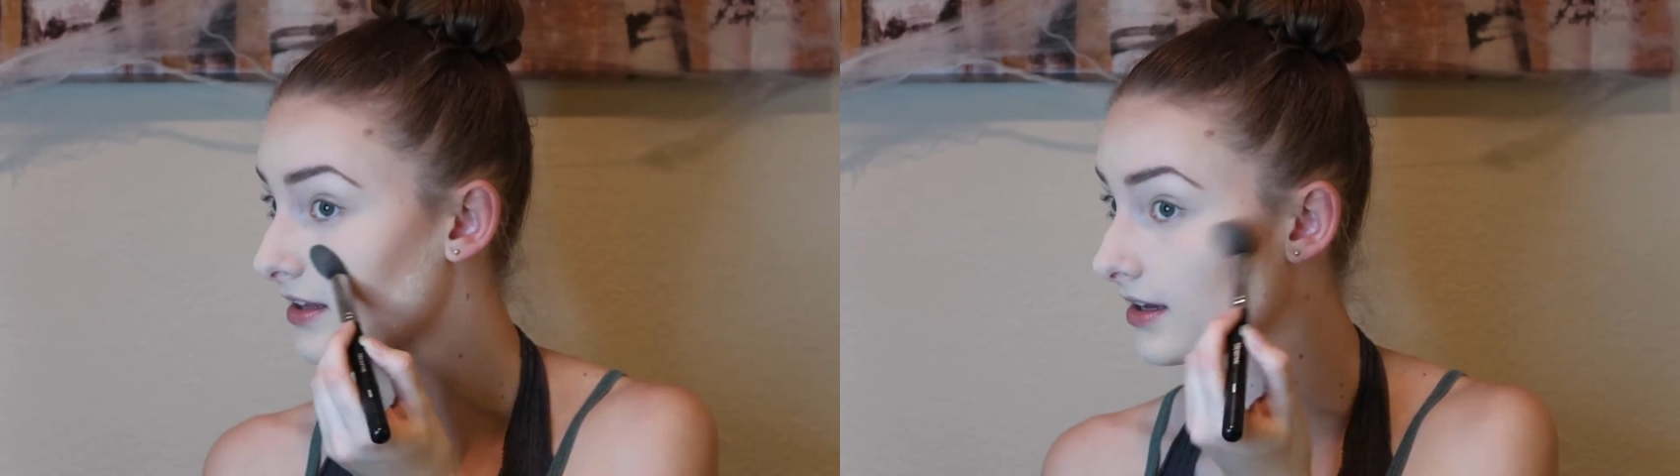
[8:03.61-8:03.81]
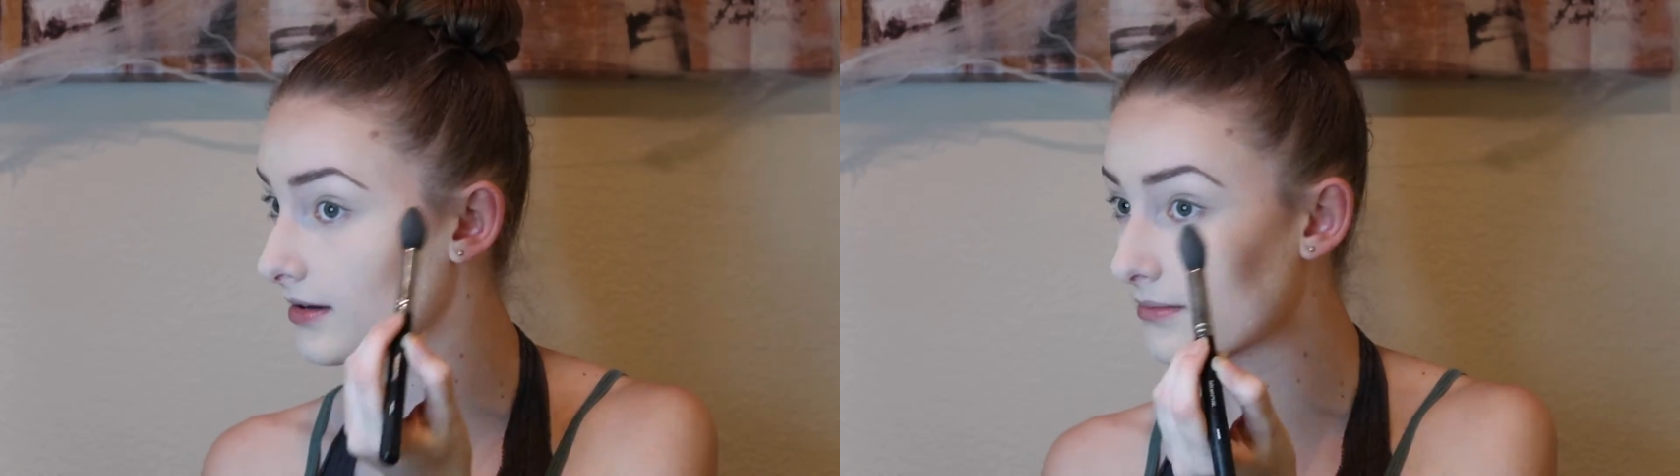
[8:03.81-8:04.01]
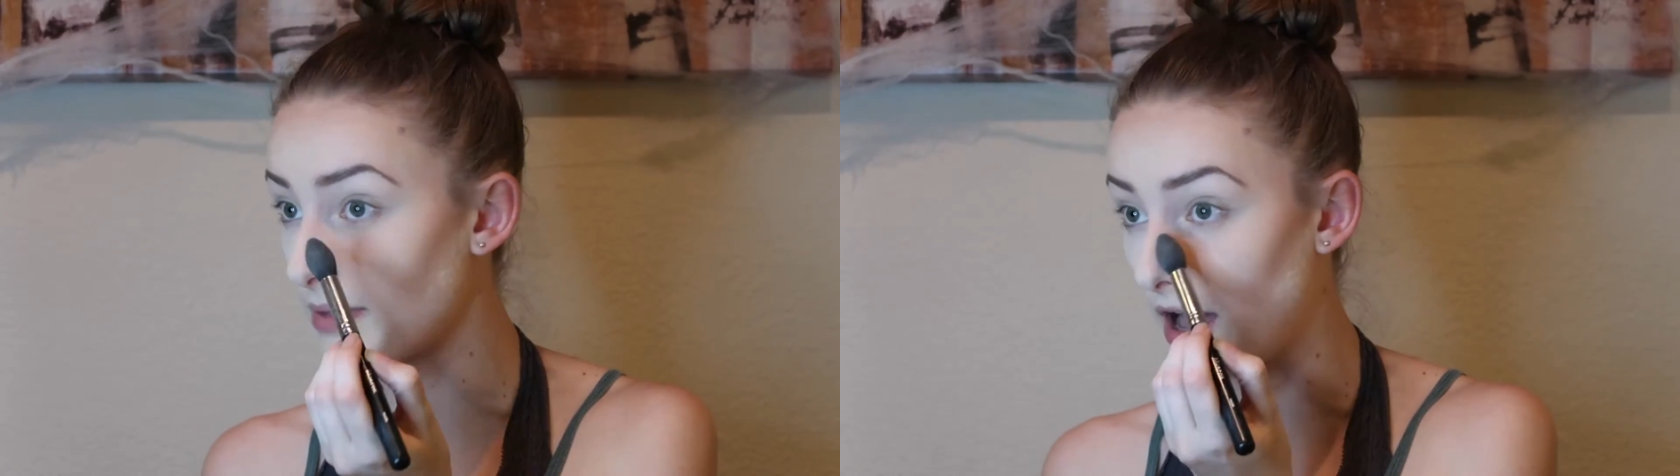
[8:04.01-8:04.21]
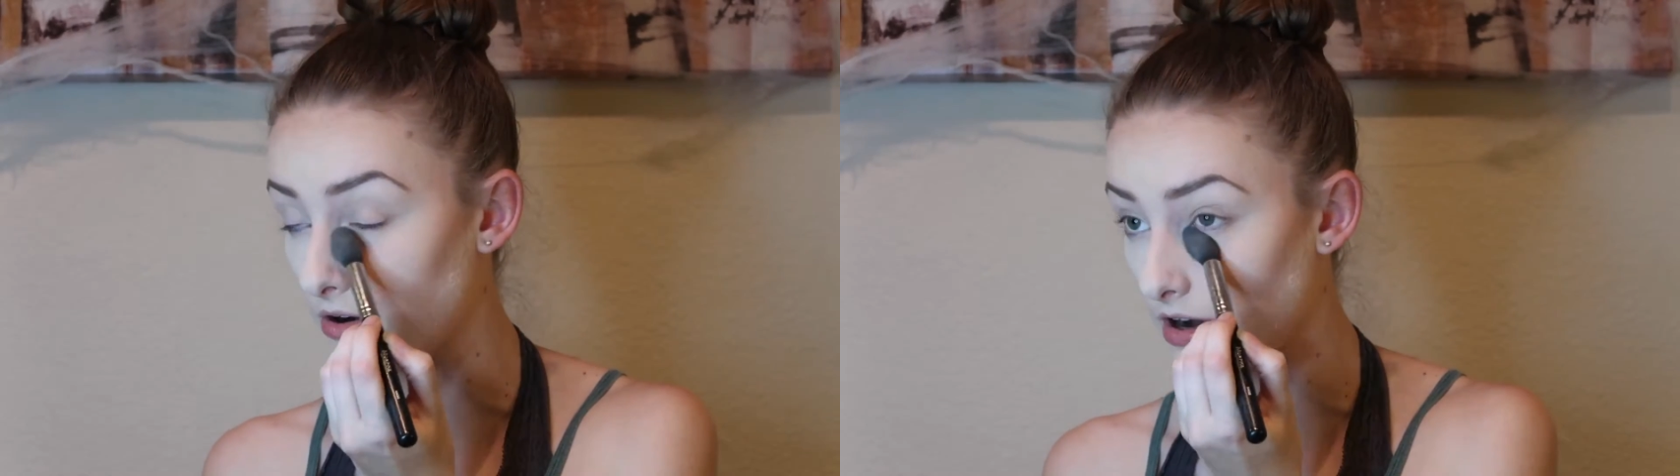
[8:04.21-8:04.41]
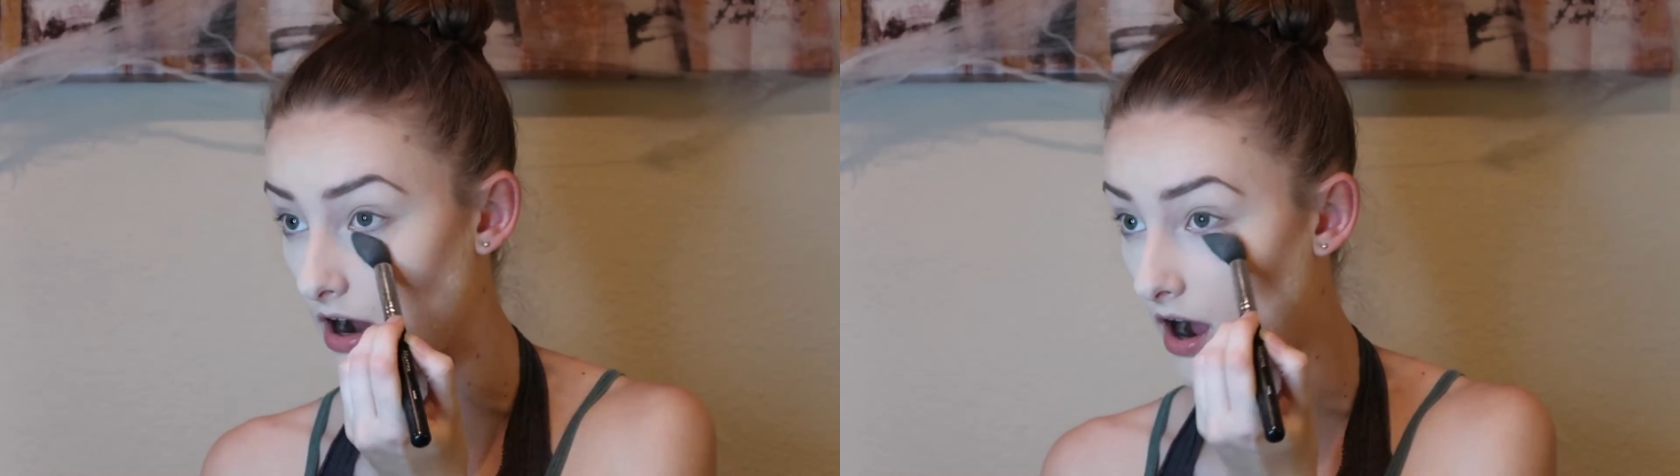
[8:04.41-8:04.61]
the
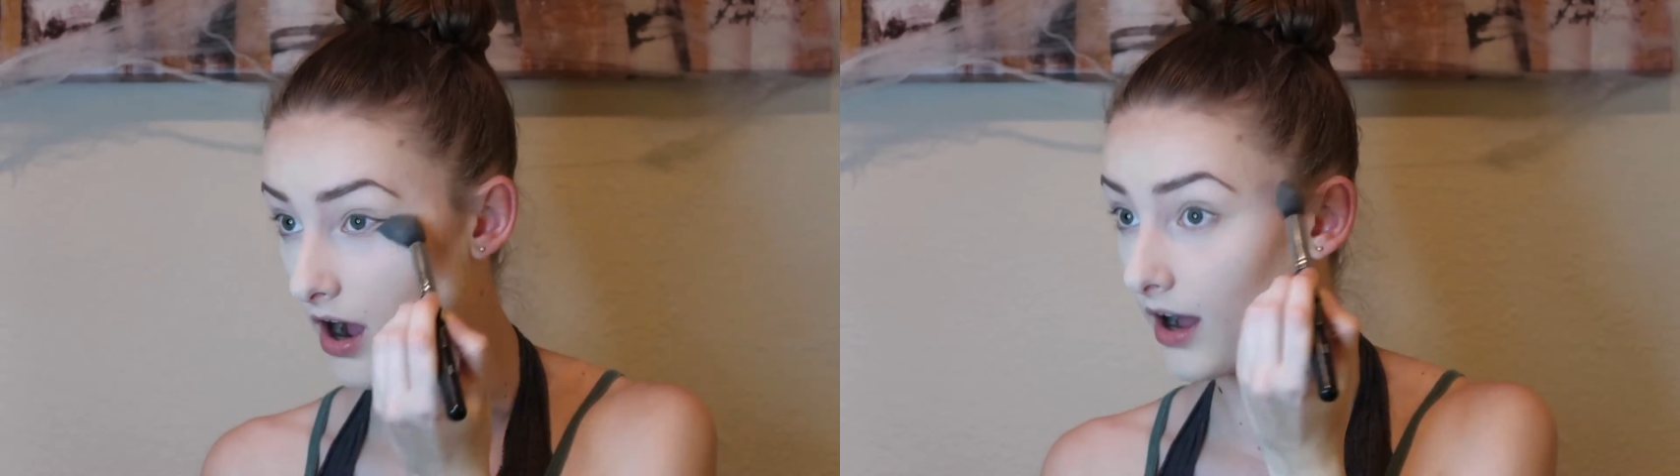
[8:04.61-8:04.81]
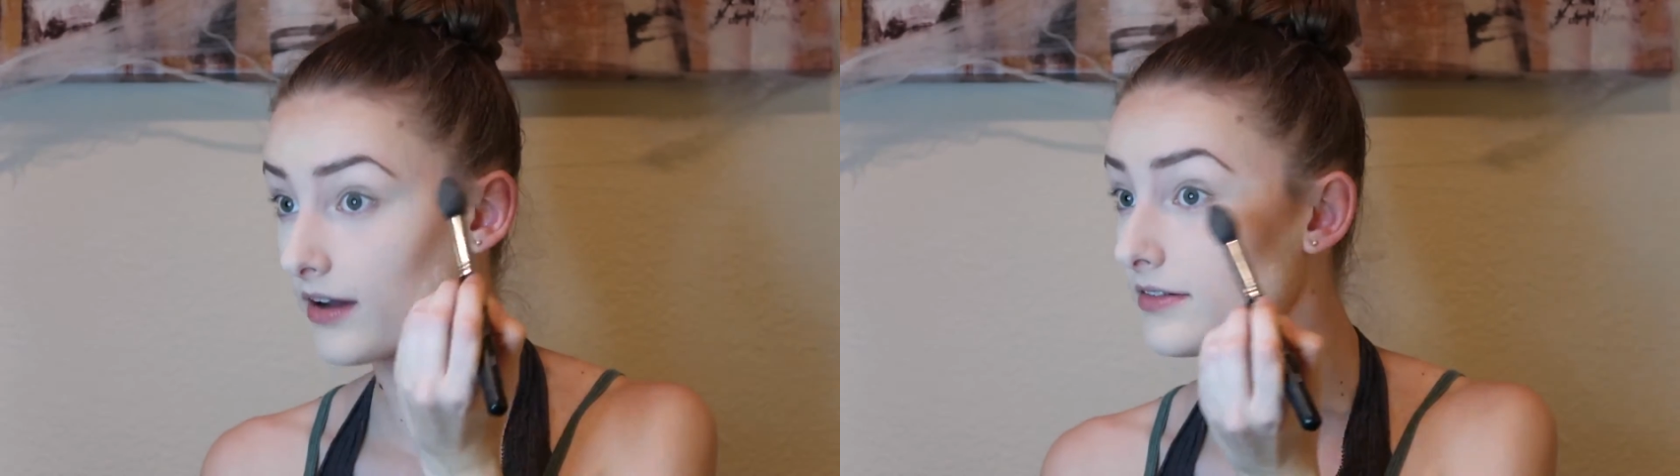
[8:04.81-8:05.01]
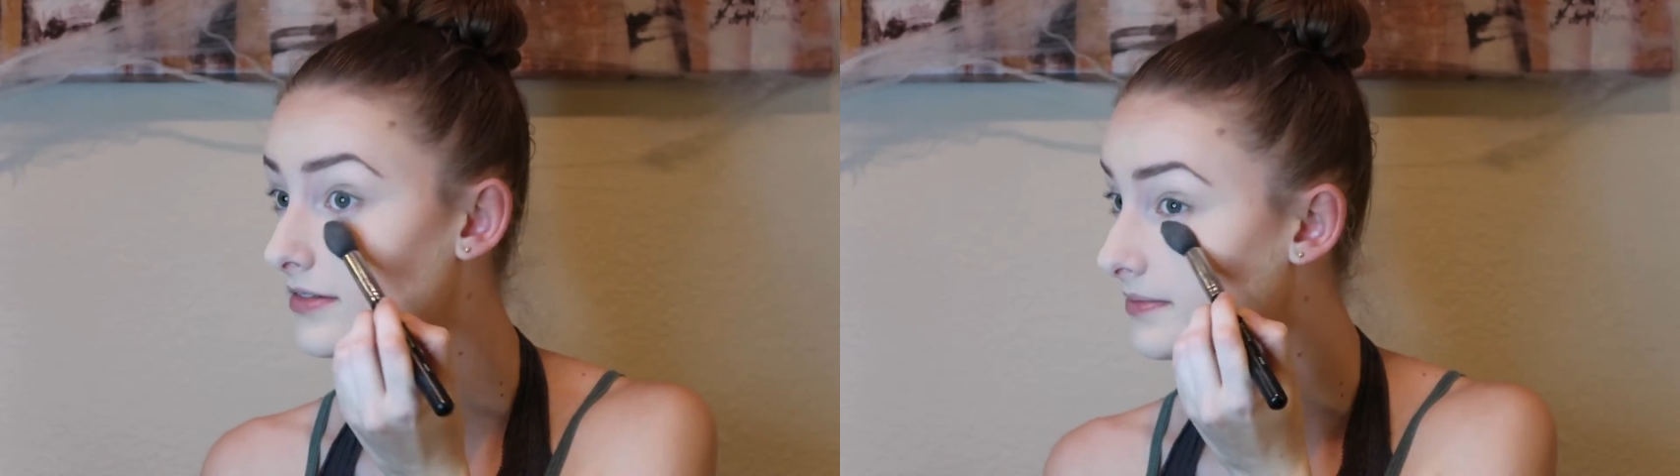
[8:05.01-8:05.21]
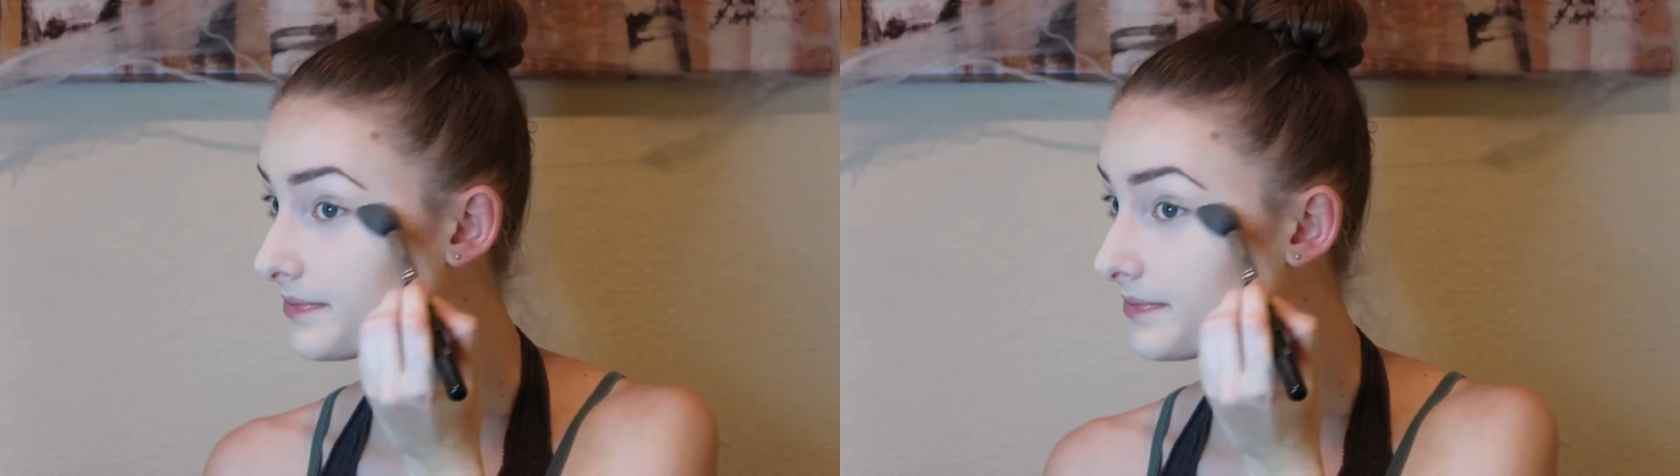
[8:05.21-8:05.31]
powder off.